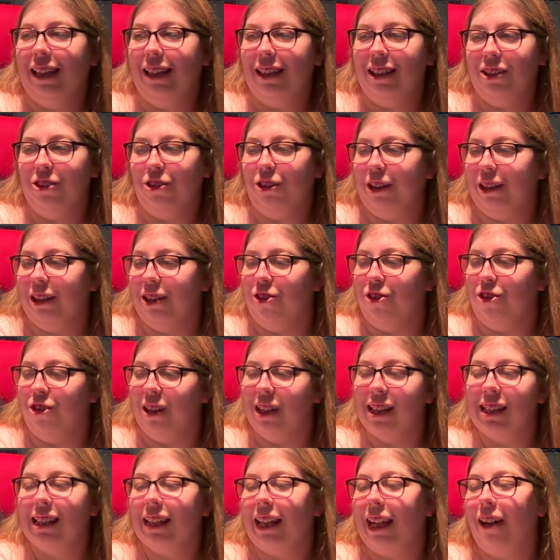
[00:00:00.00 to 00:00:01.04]
She has
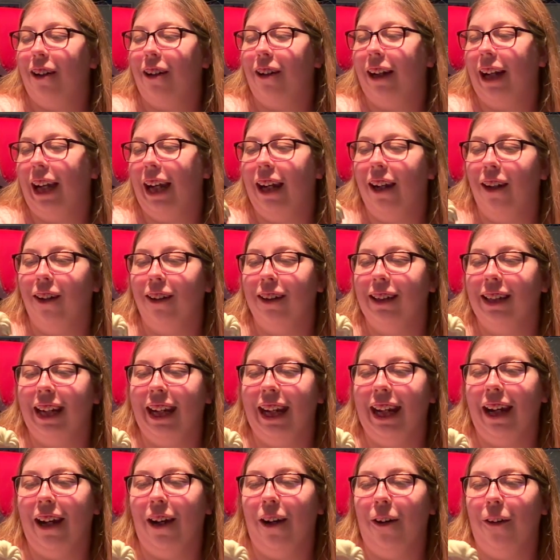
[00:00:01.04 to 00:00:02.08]
just let her hair
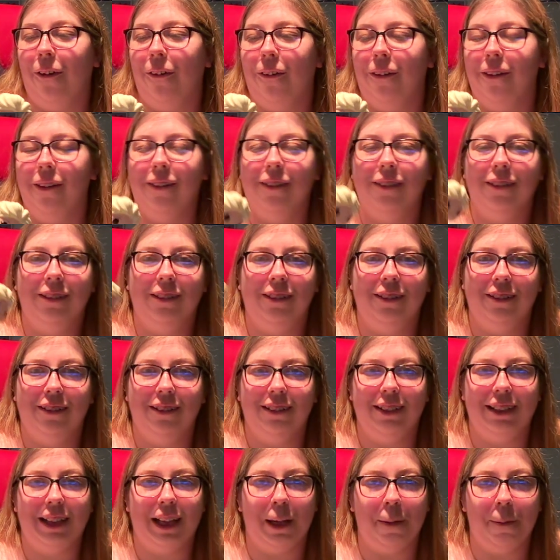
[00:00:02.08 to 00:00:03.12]
down
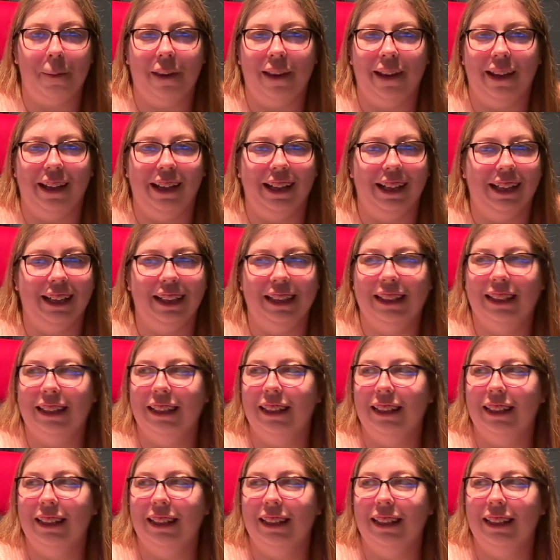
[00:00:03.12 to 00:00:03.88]
type thing.